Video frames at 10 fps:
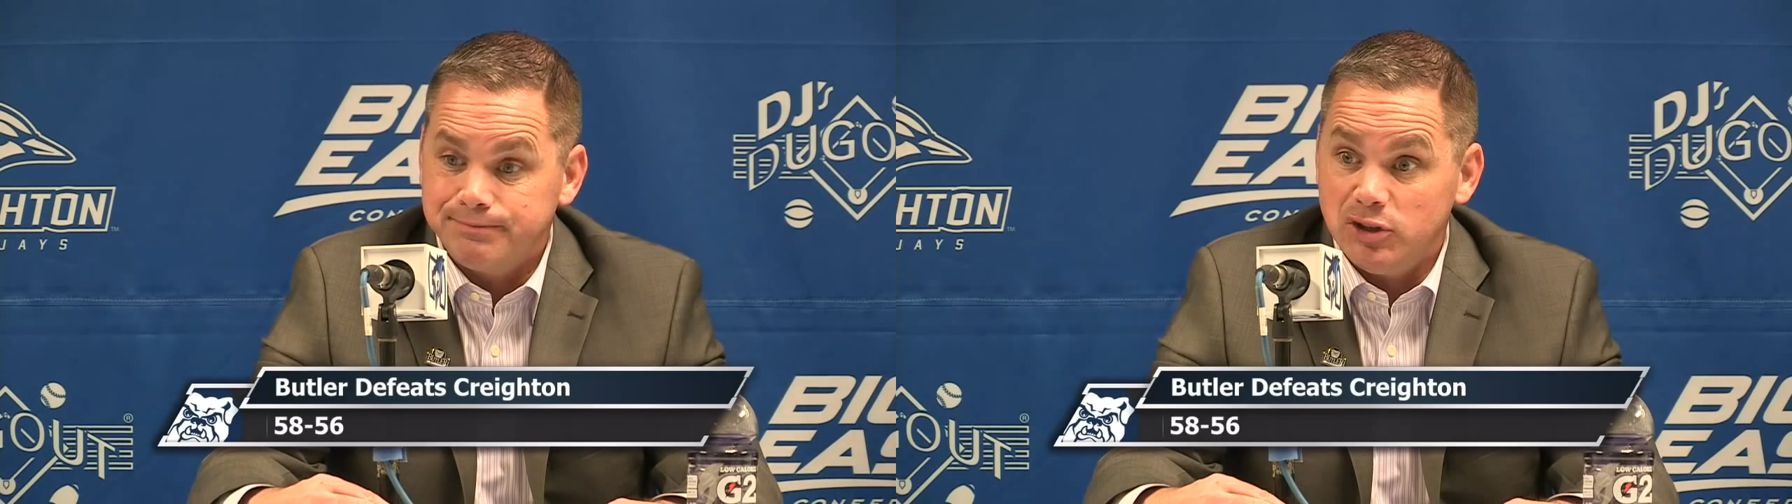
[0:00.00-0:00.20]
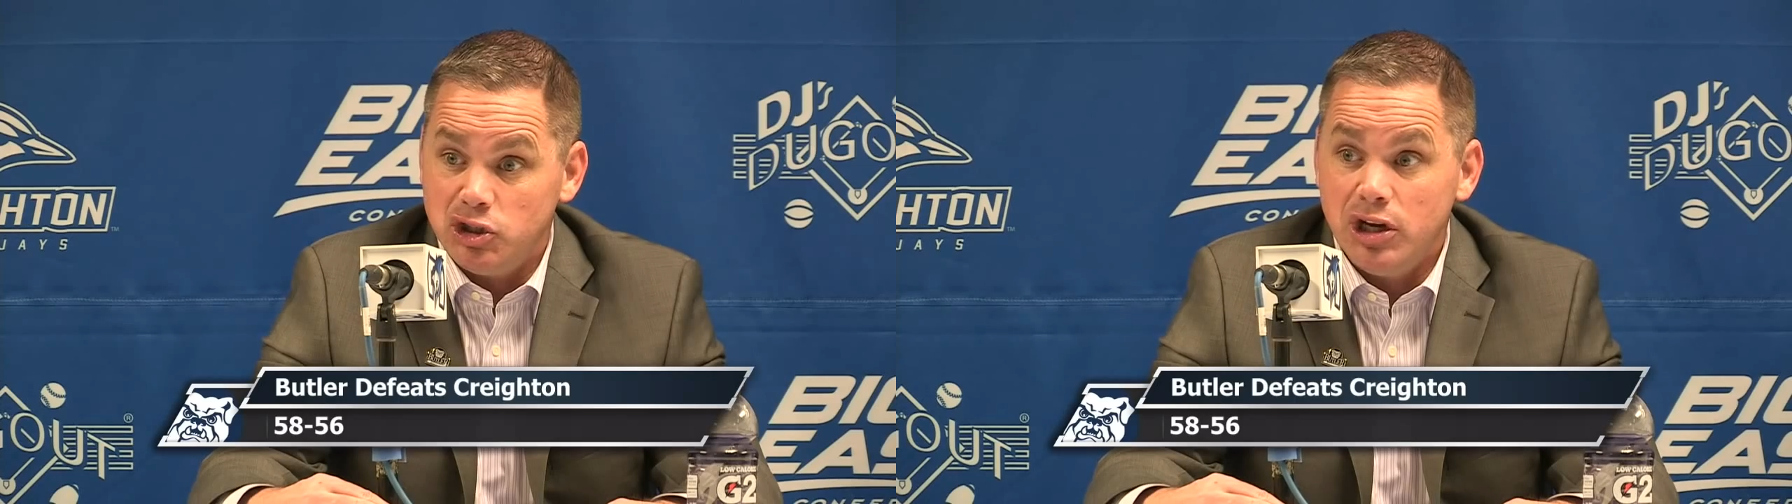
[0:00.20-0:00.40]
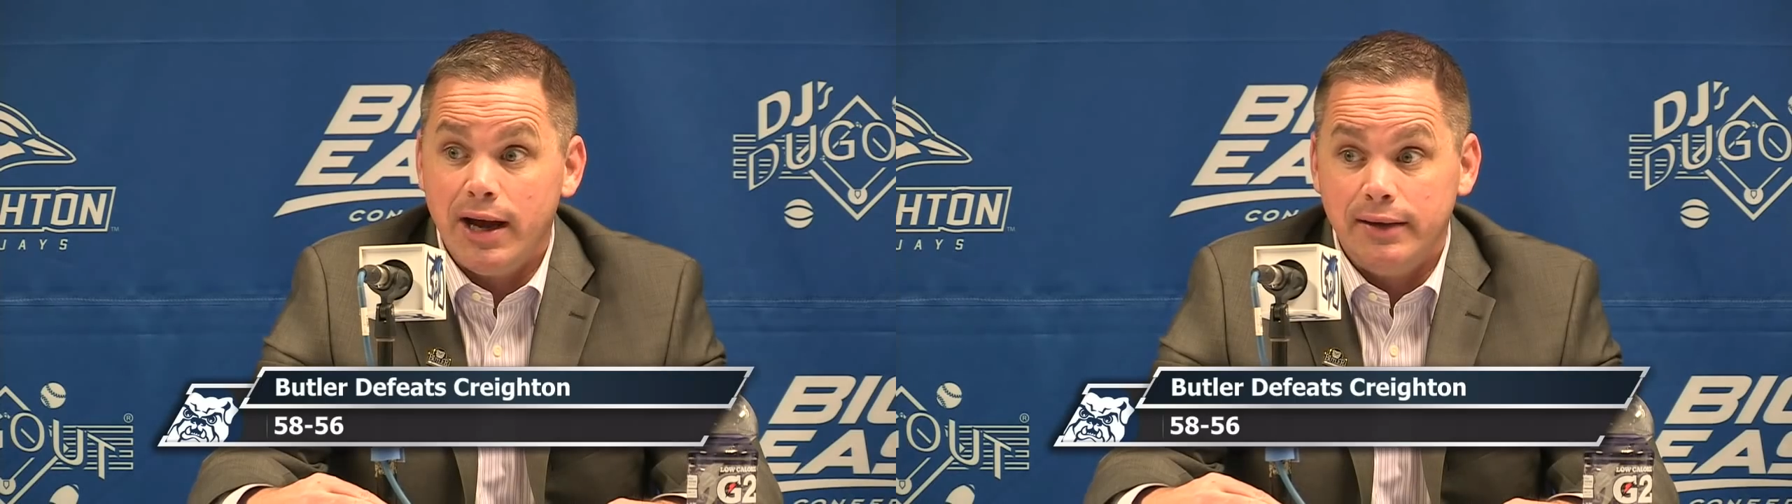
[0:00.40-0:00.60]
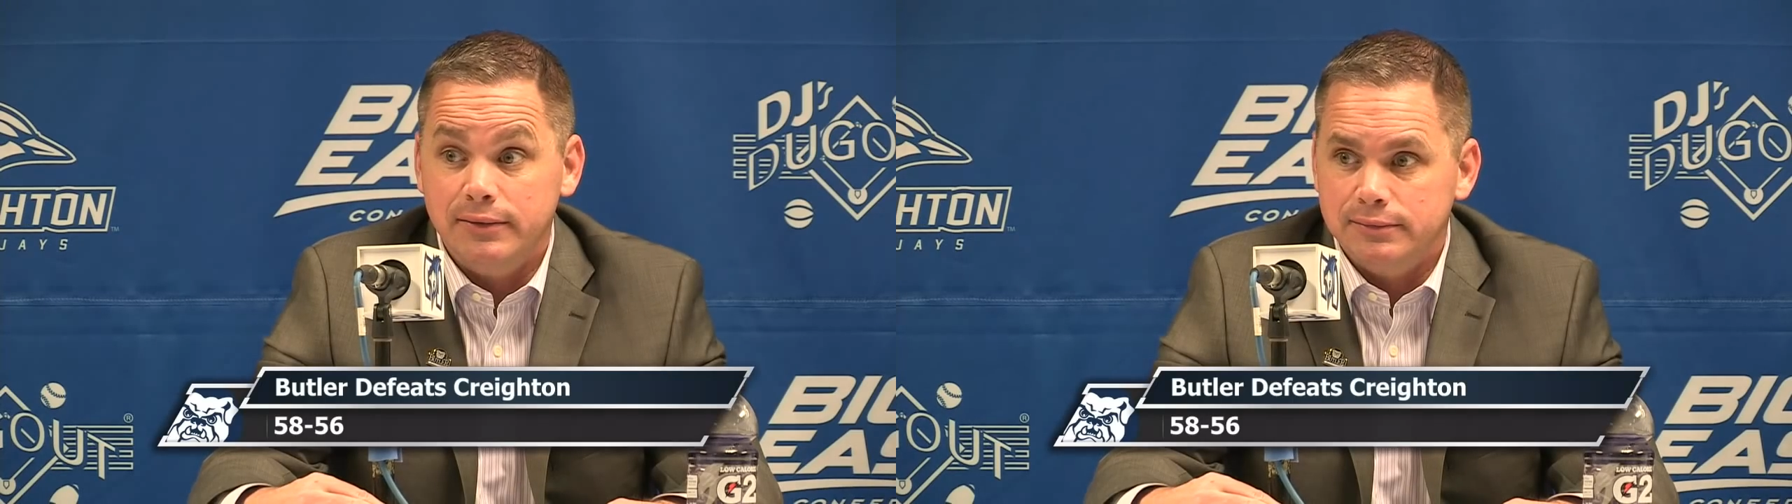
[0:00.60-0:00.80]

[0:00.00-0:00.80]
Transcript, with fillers: the shot,